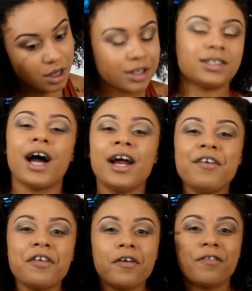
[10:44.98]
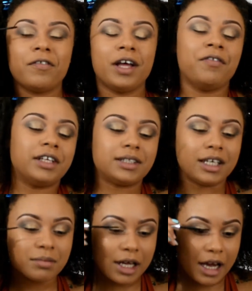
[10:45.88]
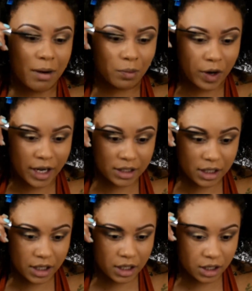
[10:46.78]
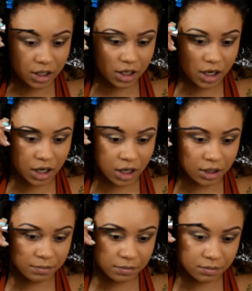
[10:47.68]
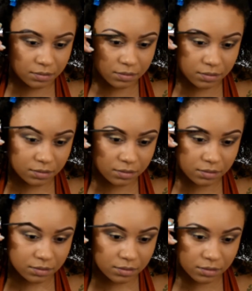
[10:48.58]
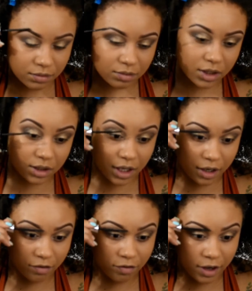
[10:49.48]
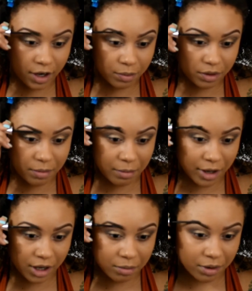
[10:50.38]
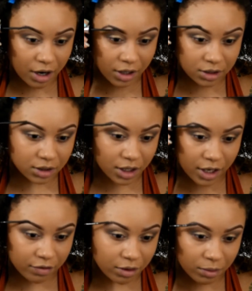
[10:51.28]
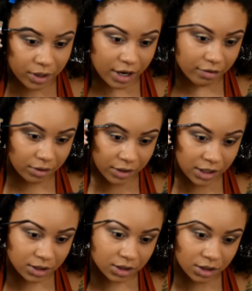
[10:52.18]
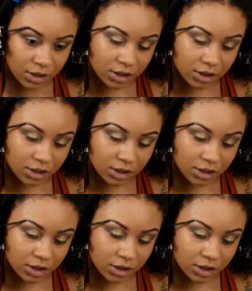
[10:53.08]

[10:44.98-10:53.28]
sorry if it seemed like I'm ranting. I'm just getting fed up with my makeup products today for whatever reason.